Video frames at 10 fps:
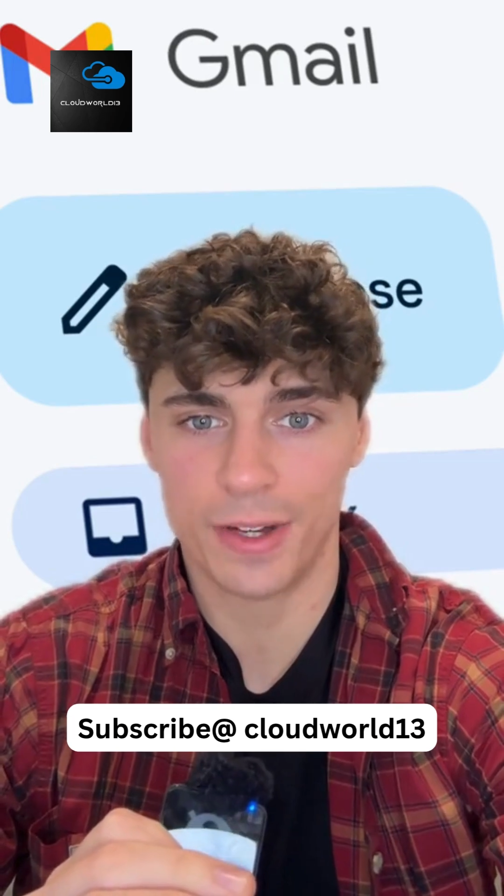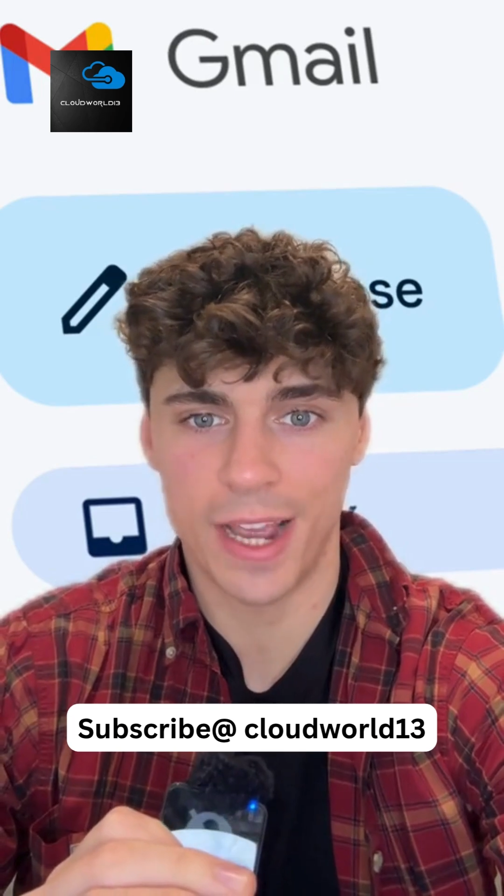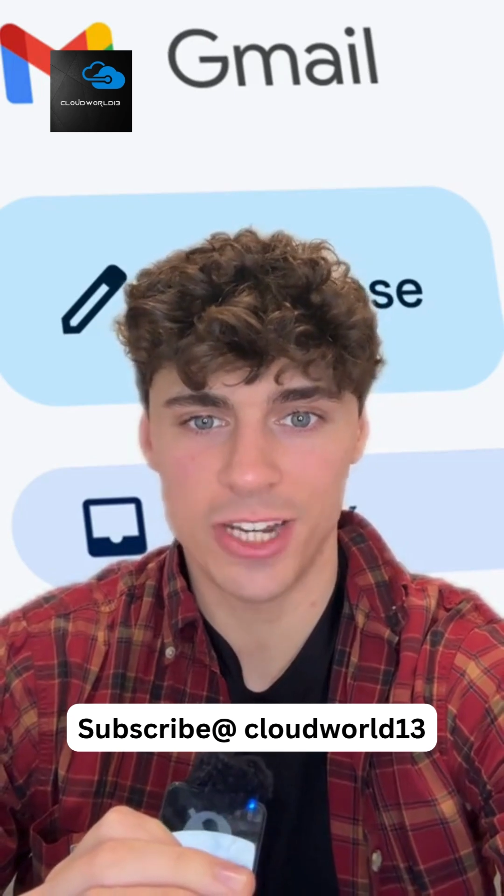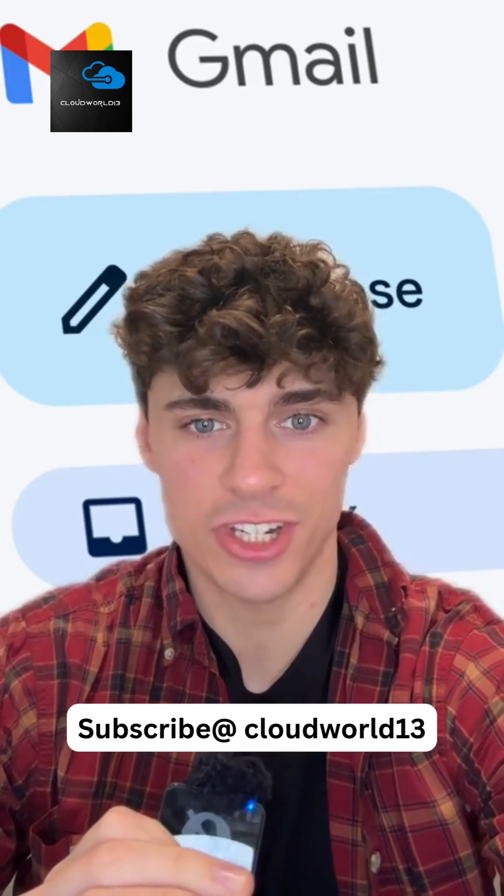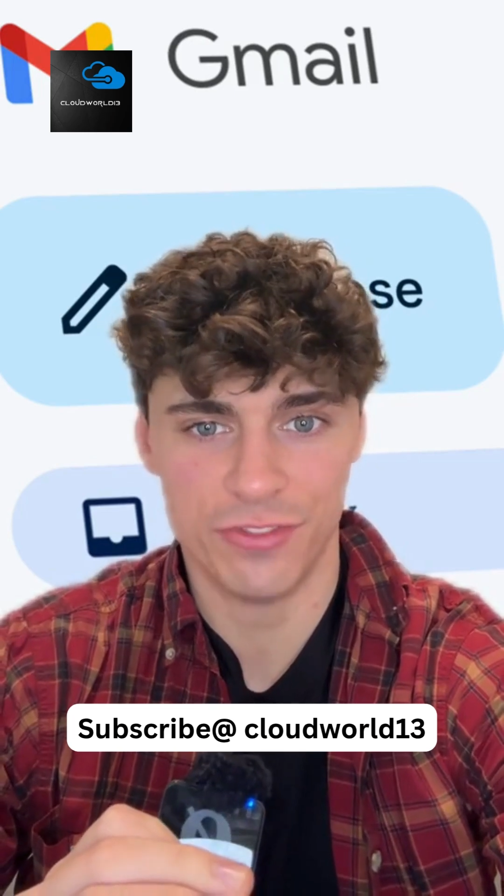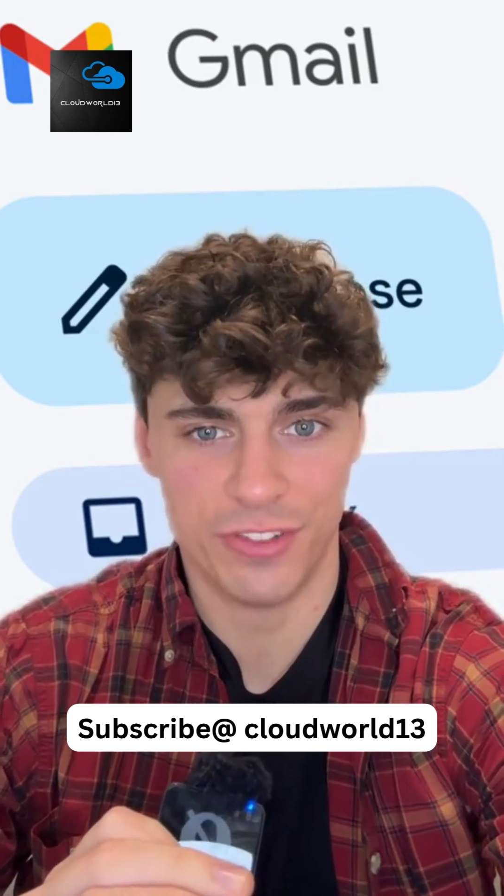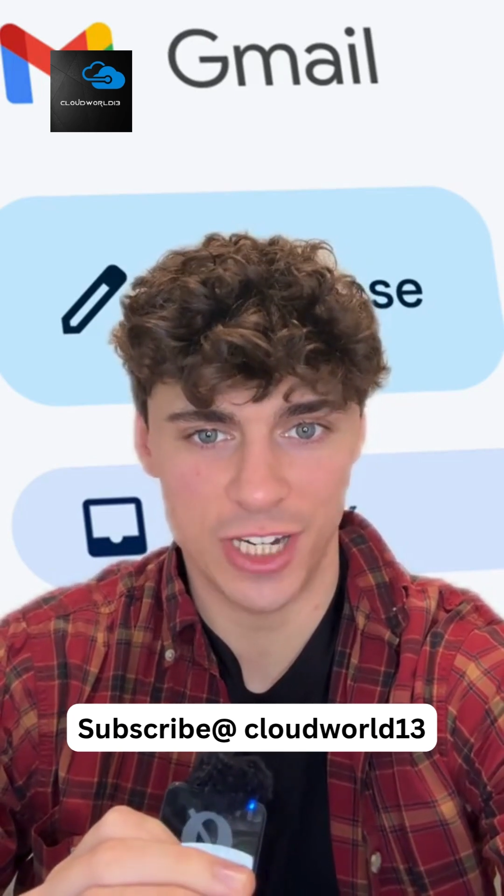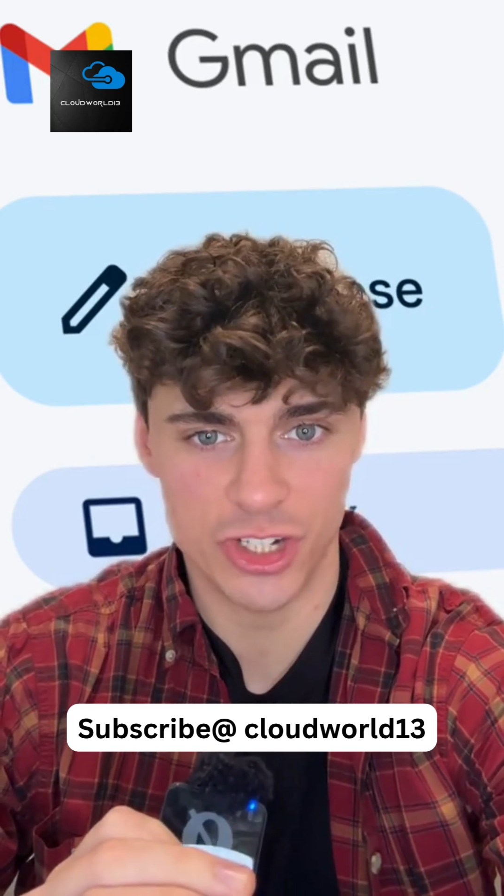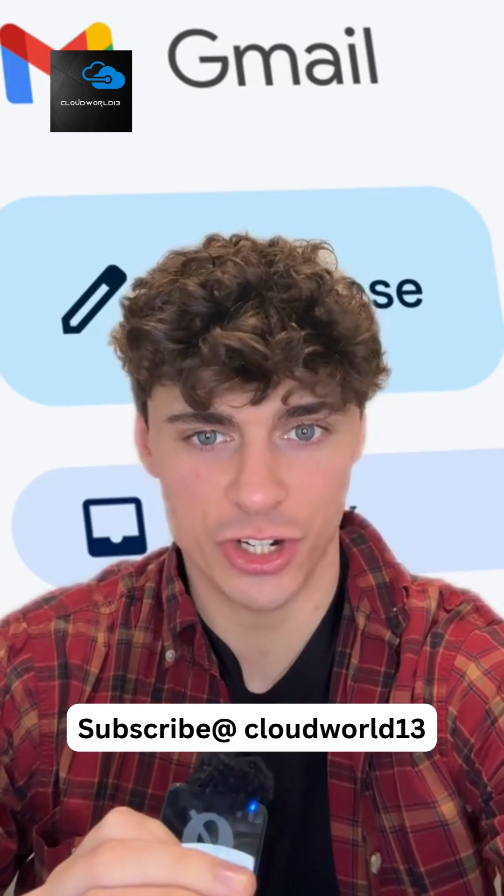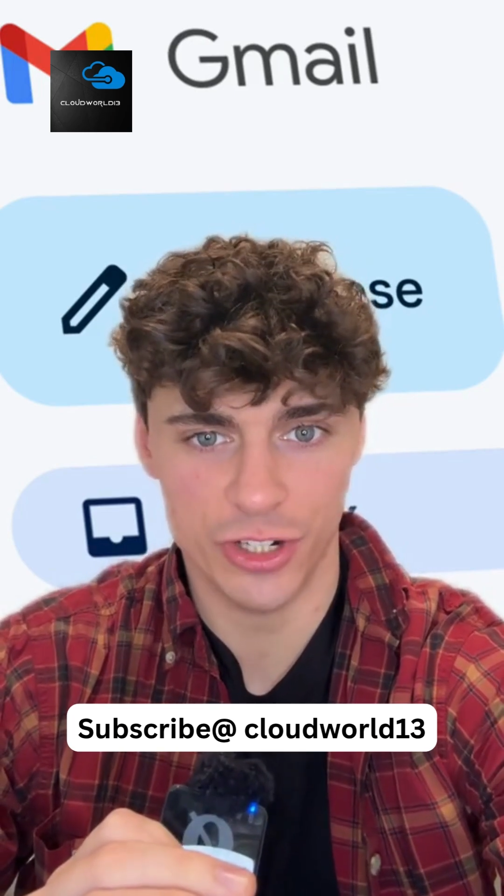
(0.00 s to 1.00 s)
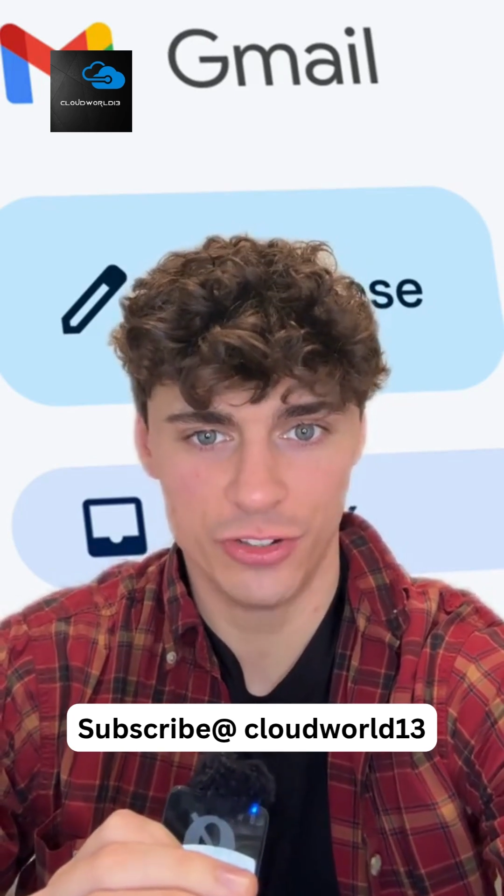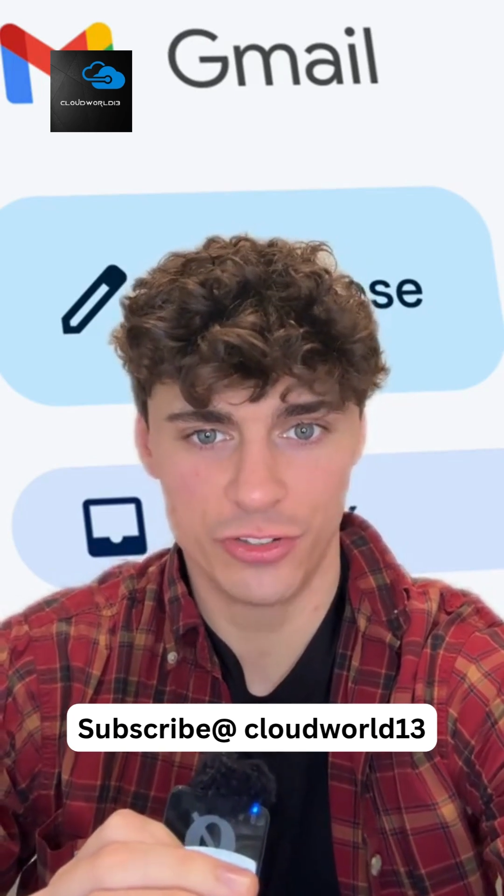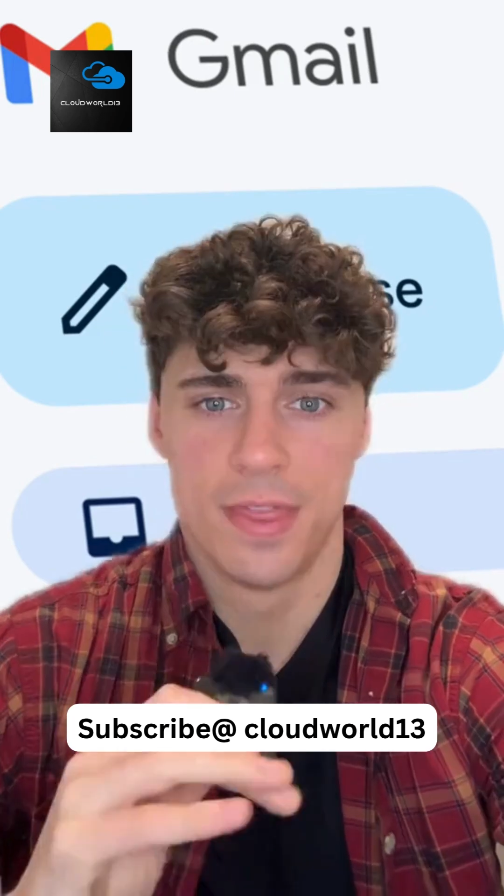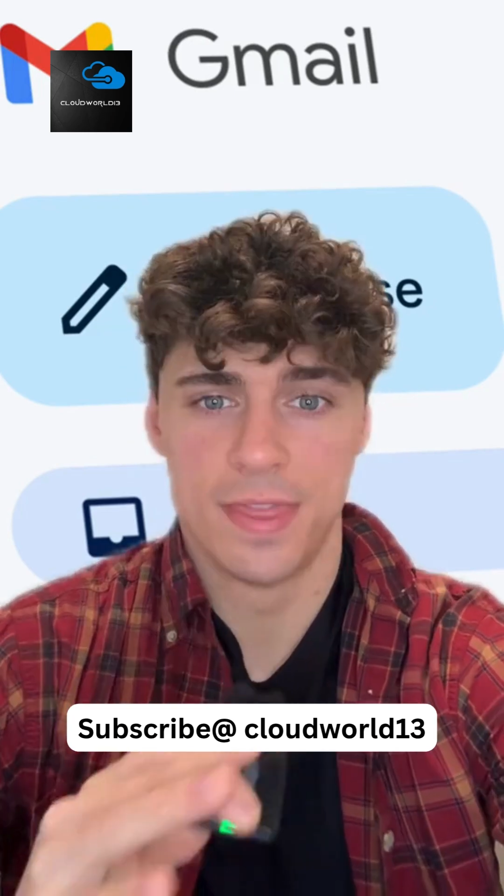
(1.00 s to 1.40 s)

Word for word: protection features.